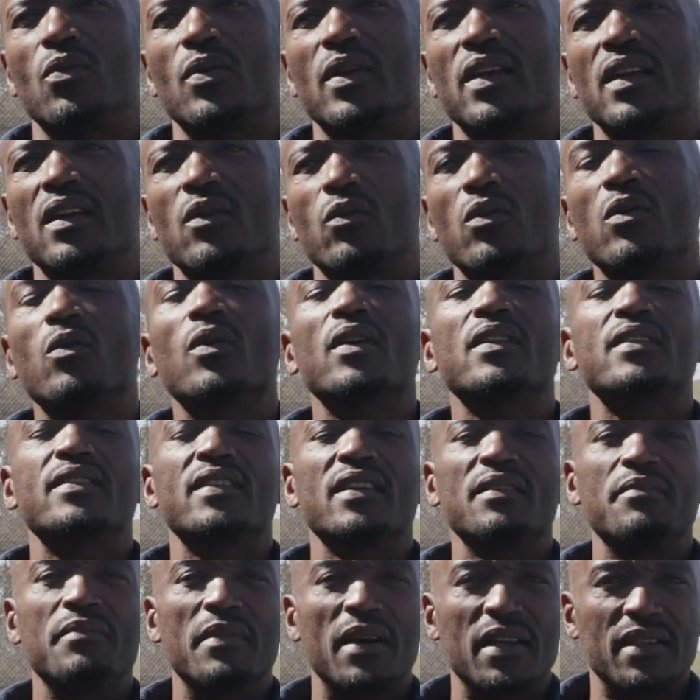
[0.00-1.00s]
we were
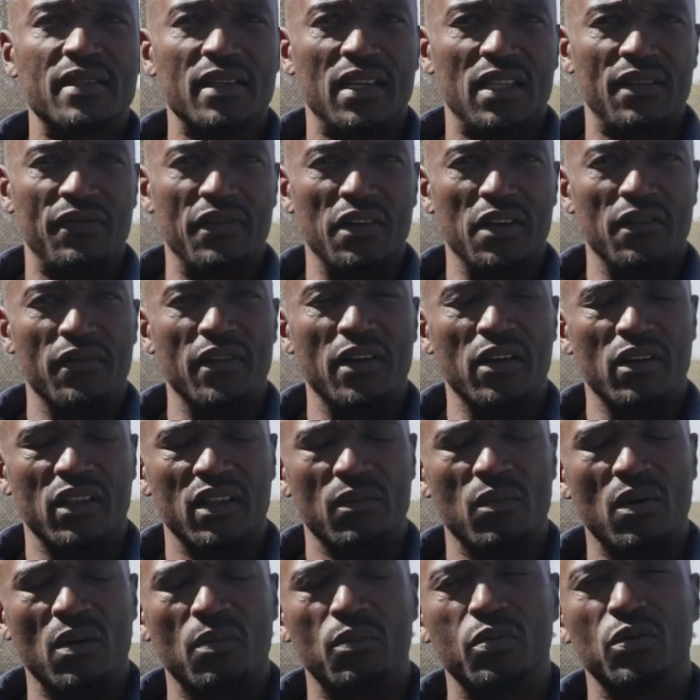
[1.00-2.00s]
teammates at Ferroviario de
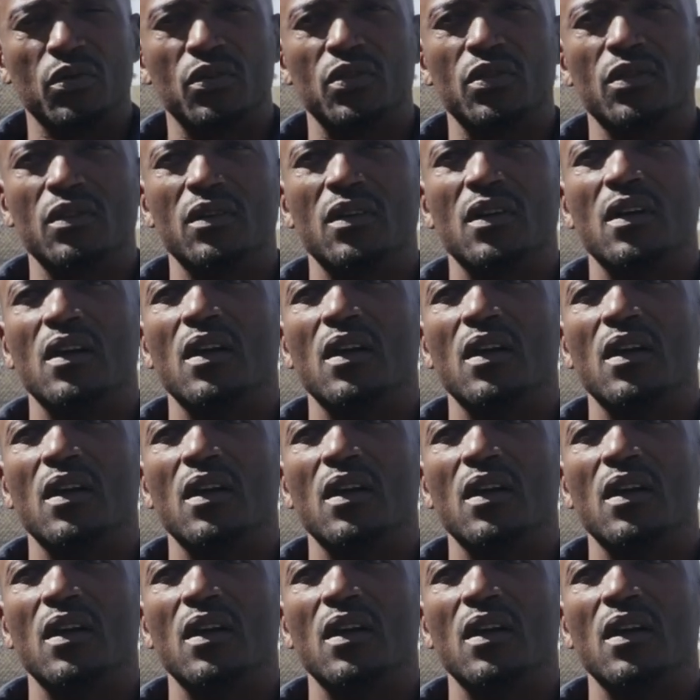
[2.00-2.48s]
Maputo.